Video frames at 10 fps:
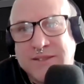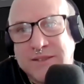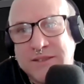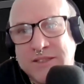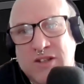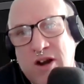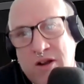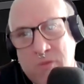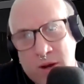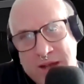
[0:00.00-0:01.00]
and it
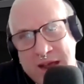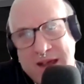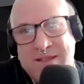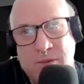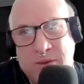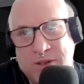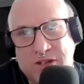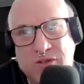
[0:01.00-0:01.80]
started one day and then went to